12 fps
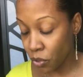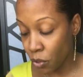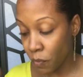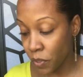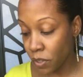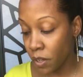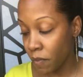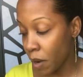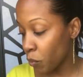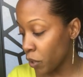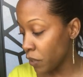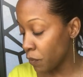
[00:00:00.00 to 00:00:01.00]
So if
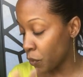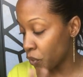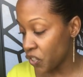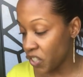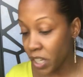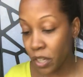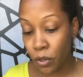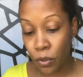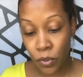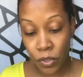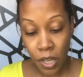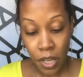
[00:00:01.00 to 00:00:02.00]
I'm reading for
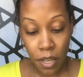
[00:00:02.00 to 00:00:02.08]
singles,